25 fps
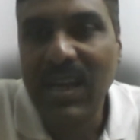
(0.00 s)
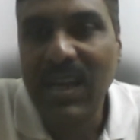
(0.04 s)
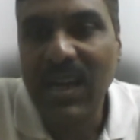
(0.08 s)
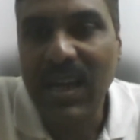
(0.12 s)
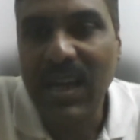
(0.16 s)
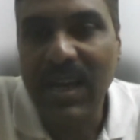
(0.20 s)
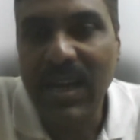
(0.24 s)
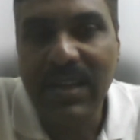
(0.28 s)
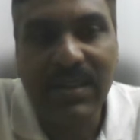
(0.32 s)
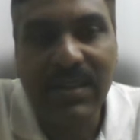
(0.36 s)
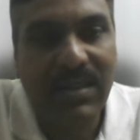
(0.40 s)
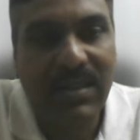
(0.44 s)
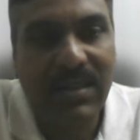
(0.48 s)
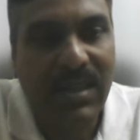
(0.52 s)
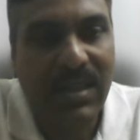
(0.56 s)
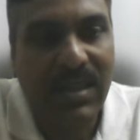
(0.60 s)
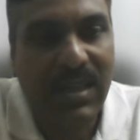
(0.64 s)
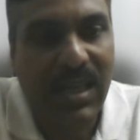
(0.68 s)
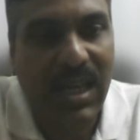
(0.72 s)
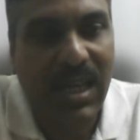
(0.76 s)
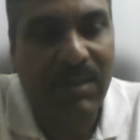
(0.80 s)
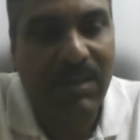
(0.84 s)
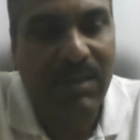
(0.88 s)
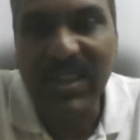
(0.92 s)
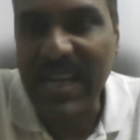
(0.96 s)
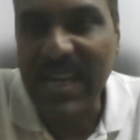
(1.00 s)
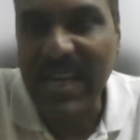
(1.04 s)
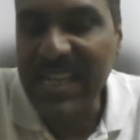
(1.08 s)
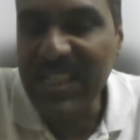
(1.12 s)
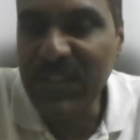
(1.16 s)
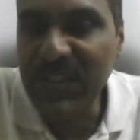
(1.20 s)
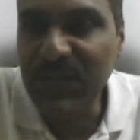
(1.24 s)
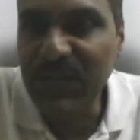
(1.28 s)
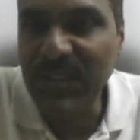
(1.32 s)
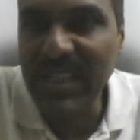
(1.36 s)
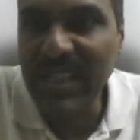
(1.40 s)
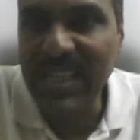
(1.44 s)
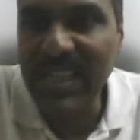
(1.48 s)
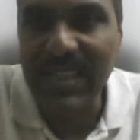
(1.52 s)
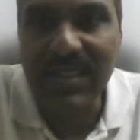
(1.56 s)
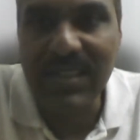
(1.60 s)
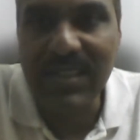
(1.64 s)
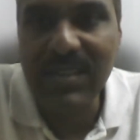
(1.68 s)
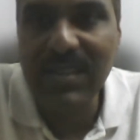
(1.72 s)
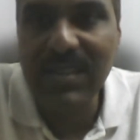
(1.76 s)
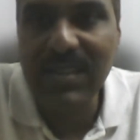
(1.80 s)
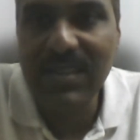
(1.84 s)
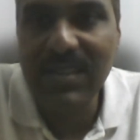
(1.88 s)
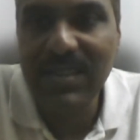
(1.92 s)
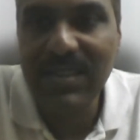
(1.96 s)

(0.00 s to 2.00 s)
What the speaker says: and have a nice weekend.